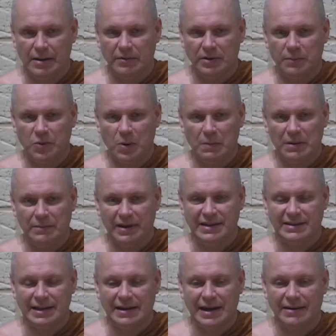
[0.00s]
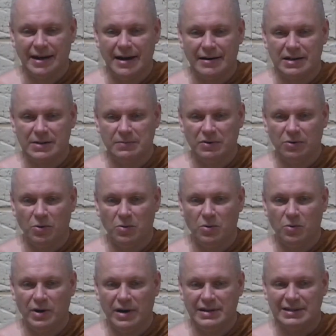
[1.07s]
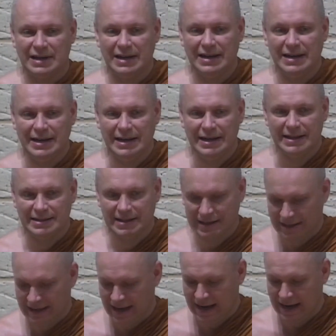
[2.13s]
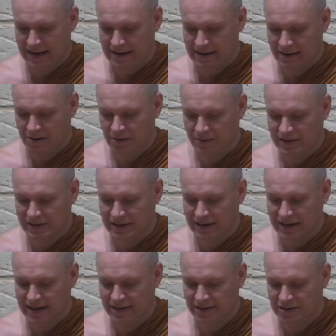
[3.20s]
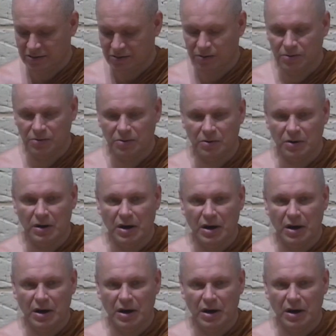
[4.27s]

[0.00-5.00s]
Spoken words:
The problem is that attachment always leads in the end. It always leads to